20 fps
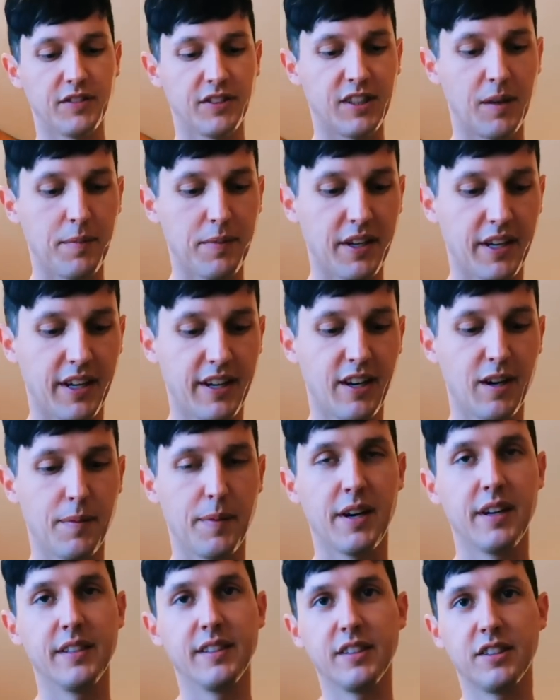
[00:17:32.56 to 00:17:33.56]
of something in here
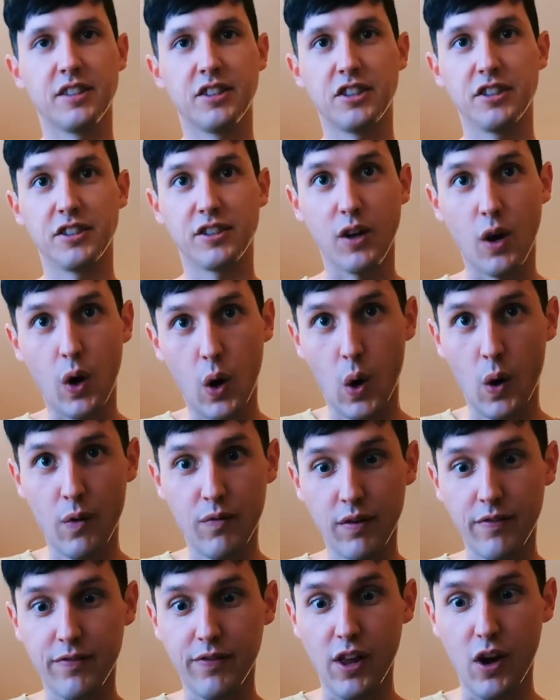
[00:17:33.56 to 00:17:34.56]
because it's just
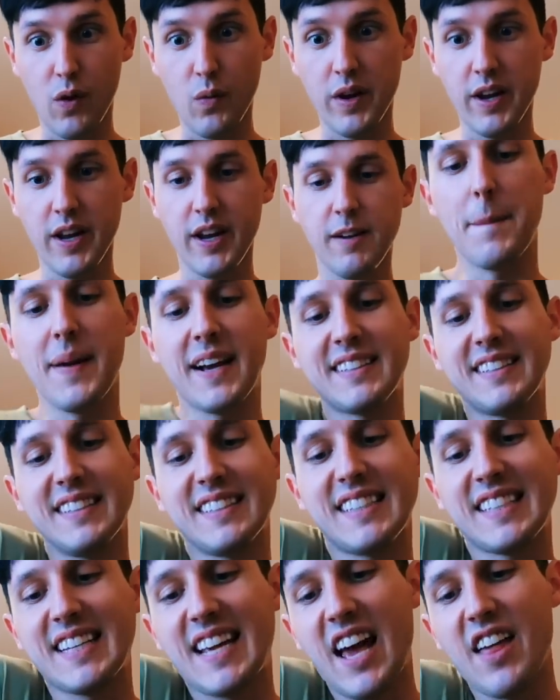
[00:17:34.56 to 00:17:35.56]
overflowing. Mix it
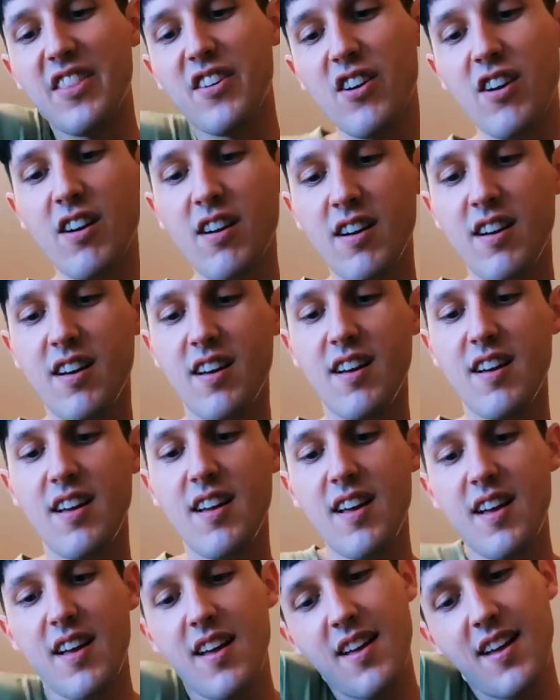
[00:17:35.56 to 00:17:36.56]
together
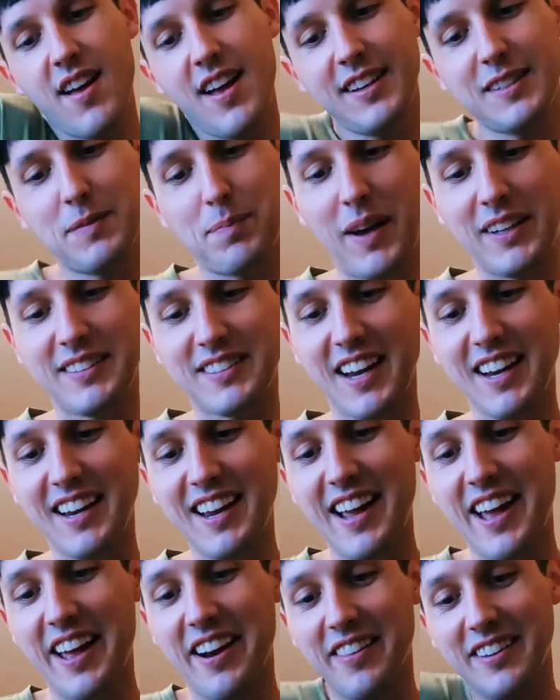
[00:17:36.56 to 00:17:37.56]
as best I
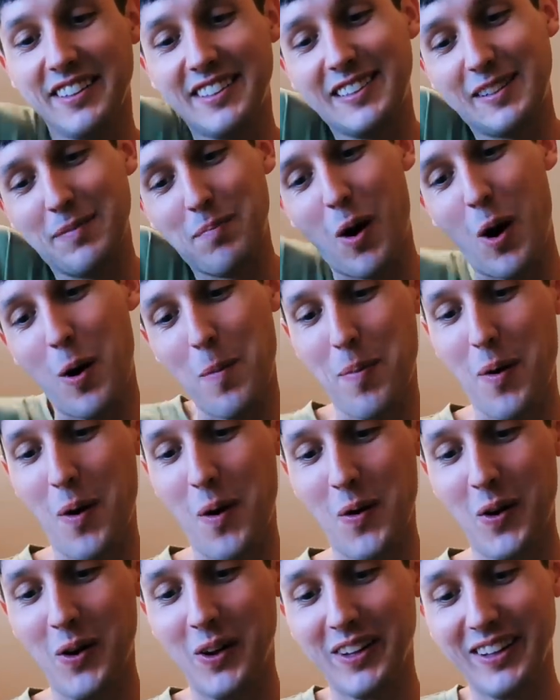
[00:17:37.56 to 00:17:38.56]
can in this small
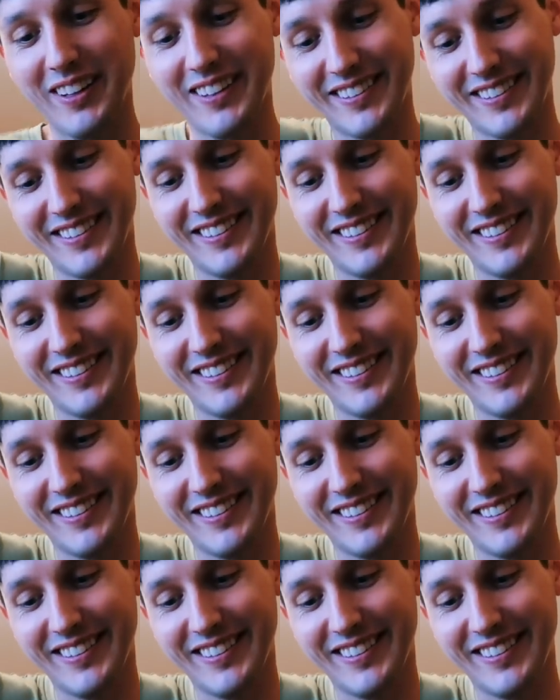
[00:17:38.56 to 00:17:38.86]
bowl.